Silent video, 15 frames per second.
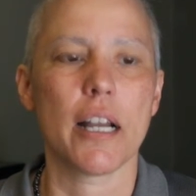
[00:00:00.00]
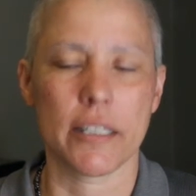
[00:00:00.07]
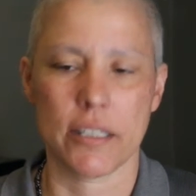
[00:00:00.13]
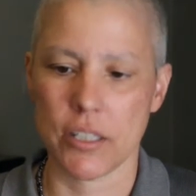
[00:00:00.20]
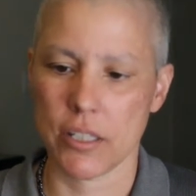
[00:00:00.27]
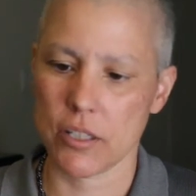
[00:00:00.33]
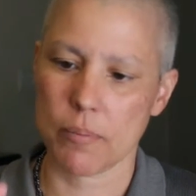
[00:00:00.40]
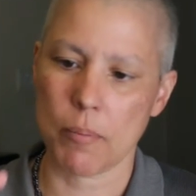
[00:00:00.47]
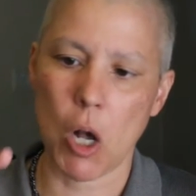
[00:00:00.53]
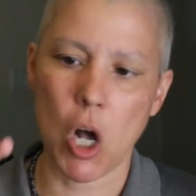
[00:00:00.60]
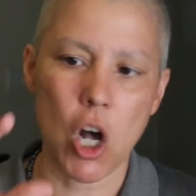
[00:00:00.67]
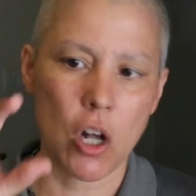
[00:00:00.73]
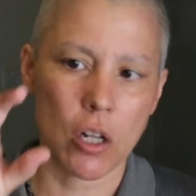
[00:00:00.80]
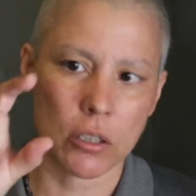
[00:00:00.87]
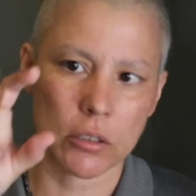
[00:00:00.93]
it's in
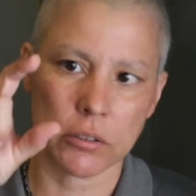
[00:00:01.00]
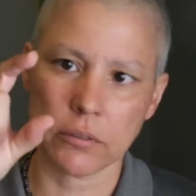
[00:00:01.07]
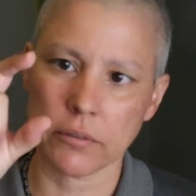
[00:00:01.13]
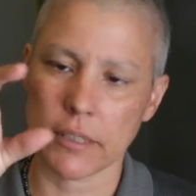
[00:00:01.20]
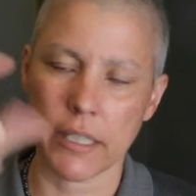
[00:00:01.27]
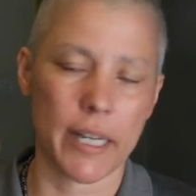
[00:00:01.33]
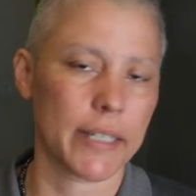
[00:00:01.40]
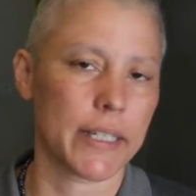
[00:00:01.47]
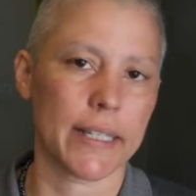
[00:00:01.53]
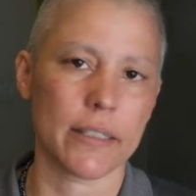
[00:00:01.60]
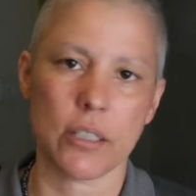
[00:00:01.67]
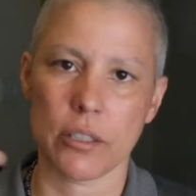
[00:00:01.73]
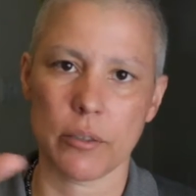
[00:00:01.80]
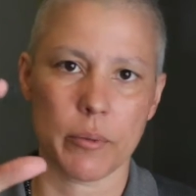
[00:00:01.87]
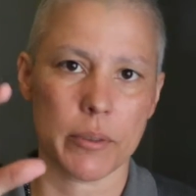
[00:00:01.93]
small, and I can't
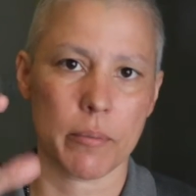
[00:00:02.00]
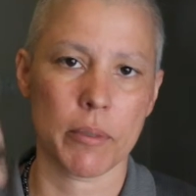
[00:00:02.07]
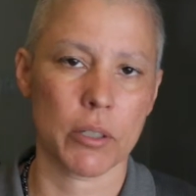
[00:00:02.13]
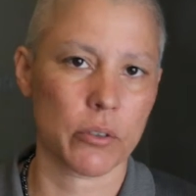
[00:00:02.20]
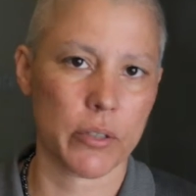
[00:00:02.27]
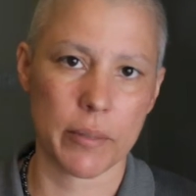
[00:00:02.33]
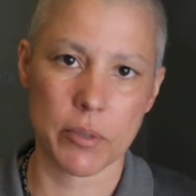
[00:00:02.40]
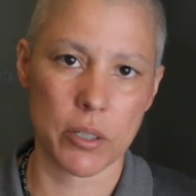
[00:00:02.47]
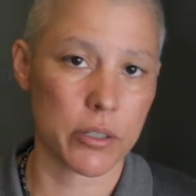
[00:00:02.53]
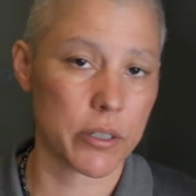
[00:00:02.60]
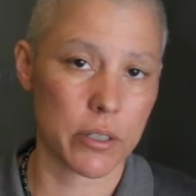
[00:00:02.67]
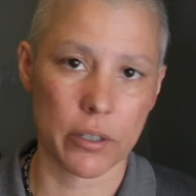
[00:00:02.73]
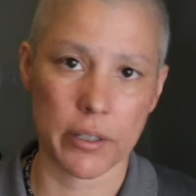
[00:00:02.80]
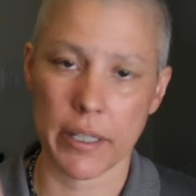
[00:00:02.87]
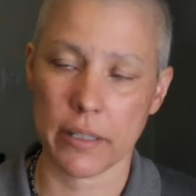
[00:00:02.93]
tell you what the milligrams are,
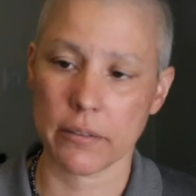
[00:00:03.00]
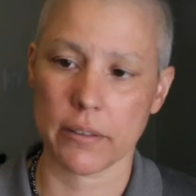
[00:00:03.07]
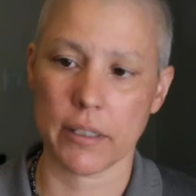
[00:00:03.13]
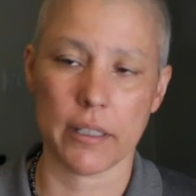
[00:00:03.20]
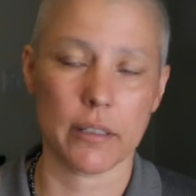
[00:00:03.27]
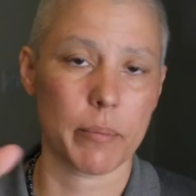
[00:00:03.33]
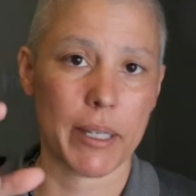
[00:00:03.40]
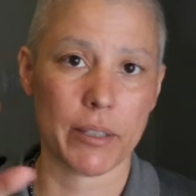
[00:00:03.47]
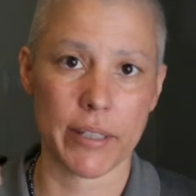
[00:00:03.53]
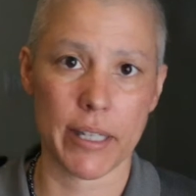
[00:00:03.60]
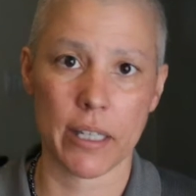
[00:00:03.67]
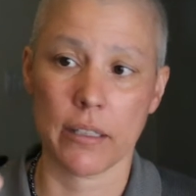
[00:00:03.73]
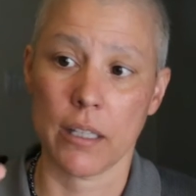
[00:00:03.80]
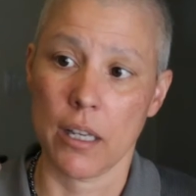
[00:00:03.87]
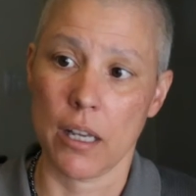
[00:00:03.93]
sorry, not about
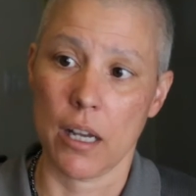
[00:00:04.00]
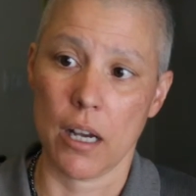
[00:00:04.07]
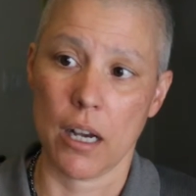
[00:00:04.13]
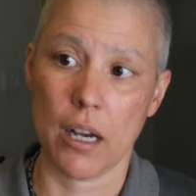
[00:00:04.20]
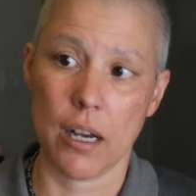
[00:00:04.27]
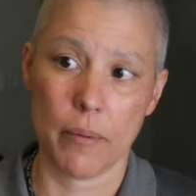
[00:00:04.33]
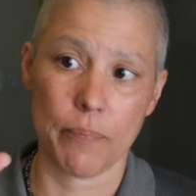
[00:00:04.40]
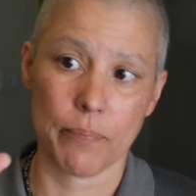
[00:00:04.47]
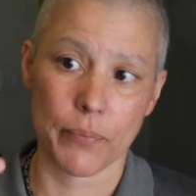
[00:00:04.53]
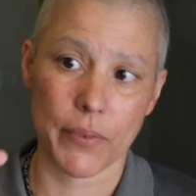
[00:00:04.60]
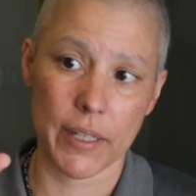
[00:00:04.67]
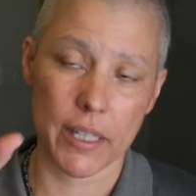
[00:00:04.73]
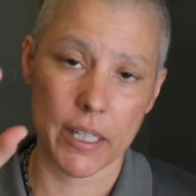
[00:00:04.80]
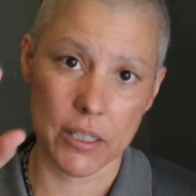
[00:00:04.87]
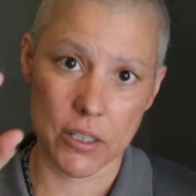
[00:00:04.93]
that. Um,
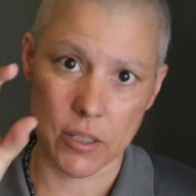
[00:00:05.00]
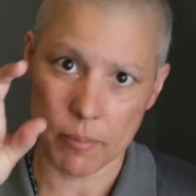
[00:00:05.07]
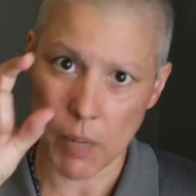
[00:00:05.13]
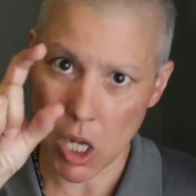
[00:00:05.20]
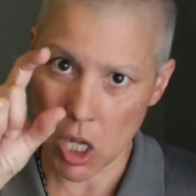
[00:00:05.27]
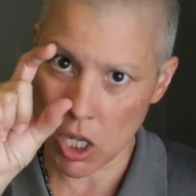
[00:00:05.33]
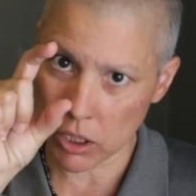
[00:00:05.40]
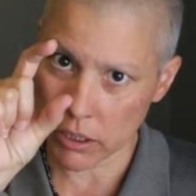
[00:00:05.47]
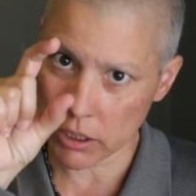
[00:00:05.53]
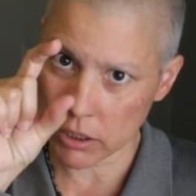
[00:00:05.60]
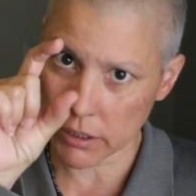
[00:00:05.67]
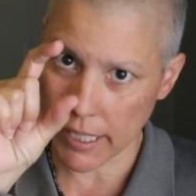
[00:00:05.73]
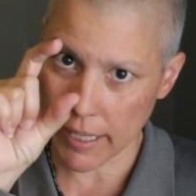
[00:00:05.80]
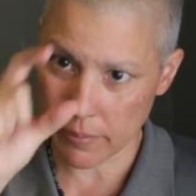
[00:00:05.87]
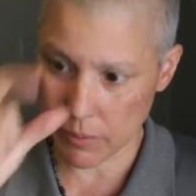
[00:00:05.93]
small
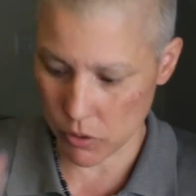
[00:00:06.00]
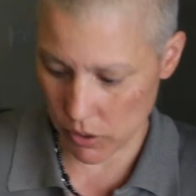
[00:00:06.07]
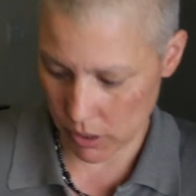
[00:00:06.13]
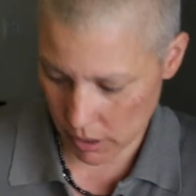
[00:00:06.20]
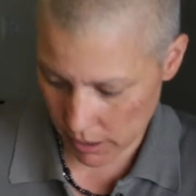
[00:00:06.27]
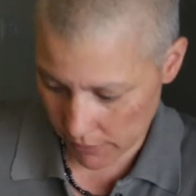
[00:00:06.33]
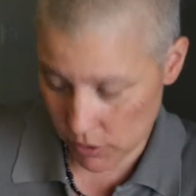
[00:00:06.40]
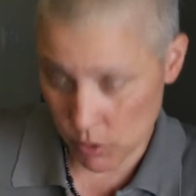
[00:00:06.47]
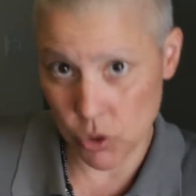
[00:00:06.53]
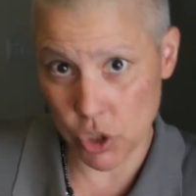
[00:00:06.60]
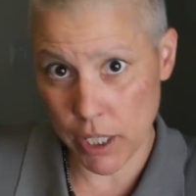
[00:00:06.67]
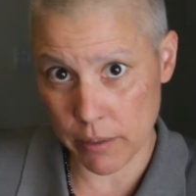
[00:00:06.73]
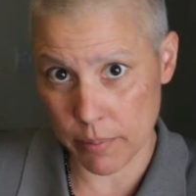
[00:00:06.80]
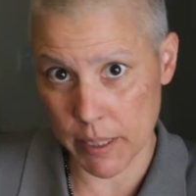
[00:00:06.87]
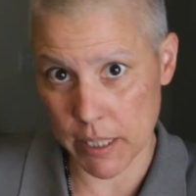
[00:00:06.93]
little capsules and I have to
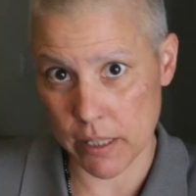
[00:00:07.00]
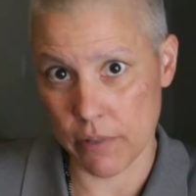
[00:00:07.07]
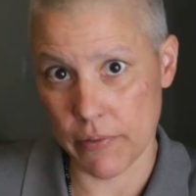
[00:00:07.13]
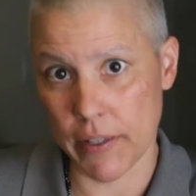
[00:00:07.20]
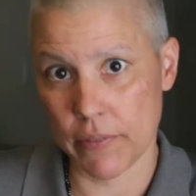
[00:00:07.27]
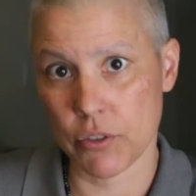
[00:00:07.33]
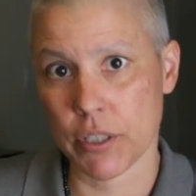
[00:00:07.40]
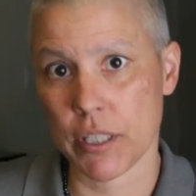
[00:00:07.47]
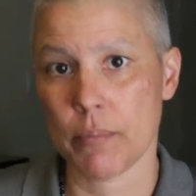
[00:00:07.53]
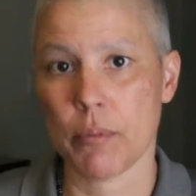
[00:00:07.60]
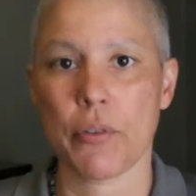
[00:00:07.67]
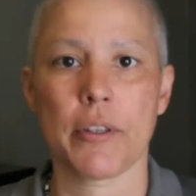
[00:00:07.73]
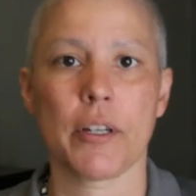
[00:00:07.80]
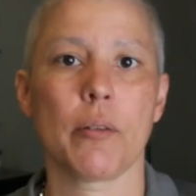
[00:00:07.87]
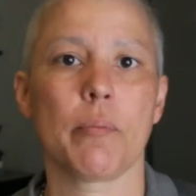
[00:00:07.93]
inject myself after
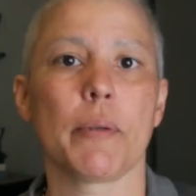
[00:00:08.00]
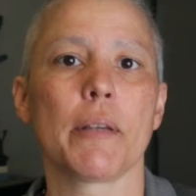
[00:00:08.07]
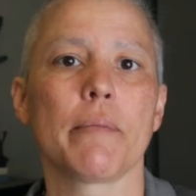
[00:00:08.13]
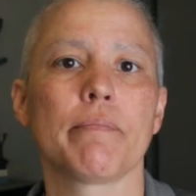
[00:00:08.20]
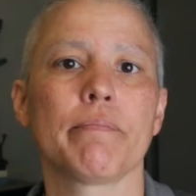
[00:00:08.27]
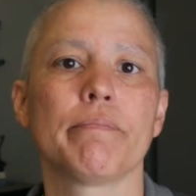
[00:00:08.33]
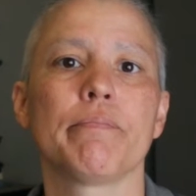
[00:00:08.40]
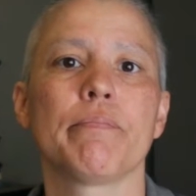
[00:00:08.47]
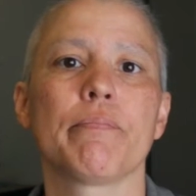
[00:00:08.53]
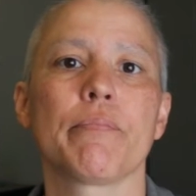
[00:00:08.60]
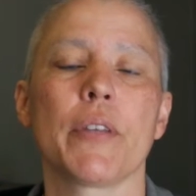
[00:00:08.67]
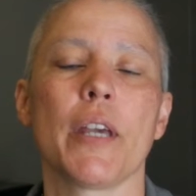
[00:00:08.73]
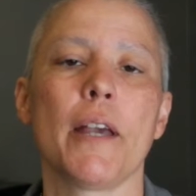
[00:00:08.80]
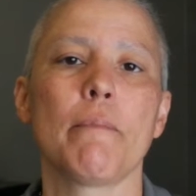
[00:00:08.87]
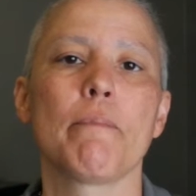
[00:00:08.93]
chemotherapy.
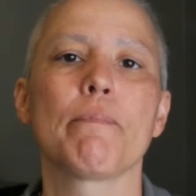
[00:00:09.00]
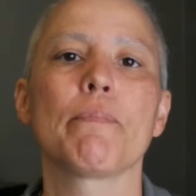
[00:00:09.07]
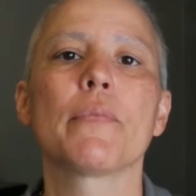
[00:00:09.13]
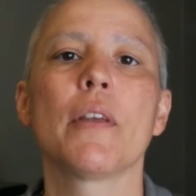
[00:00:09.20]
Okay?